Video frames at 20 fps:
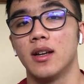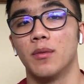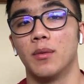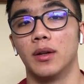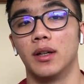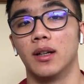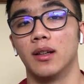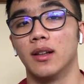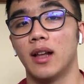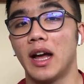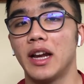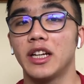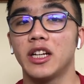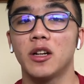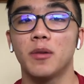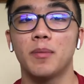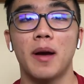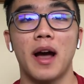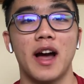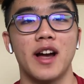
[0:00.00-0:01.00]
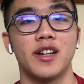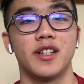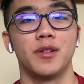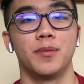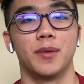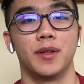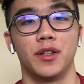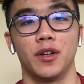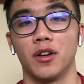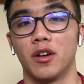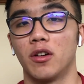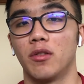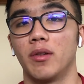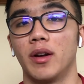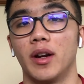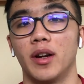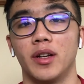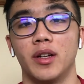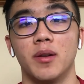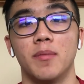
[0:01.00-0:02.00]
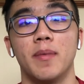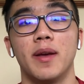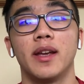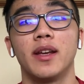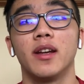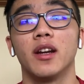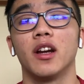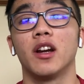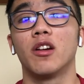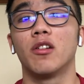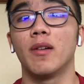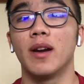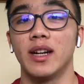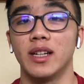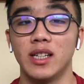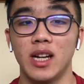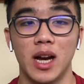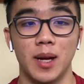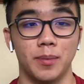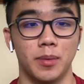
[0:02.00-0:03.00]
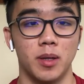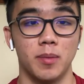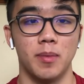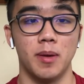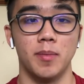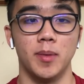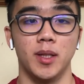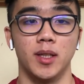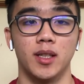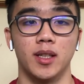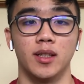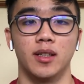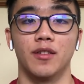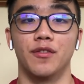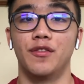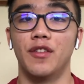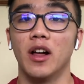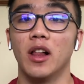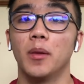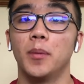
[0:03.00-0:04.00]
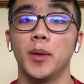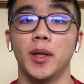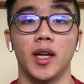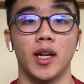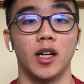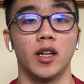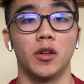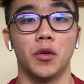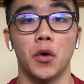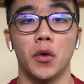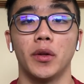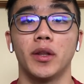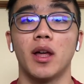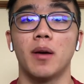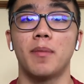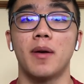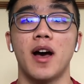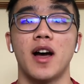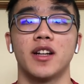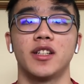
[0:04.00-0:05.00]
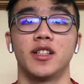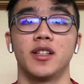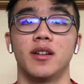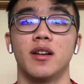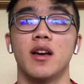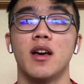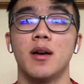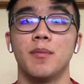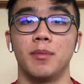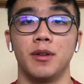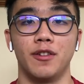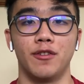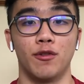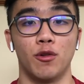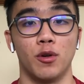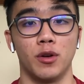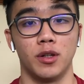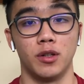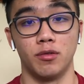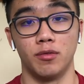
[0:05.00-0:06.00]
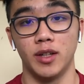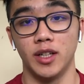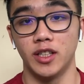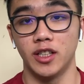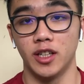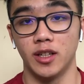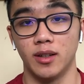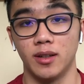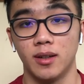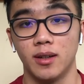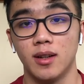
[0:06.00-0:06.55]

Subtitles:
when aligning your passion with your career, you're making a great time commitment to developing and growing that passion before you reach it.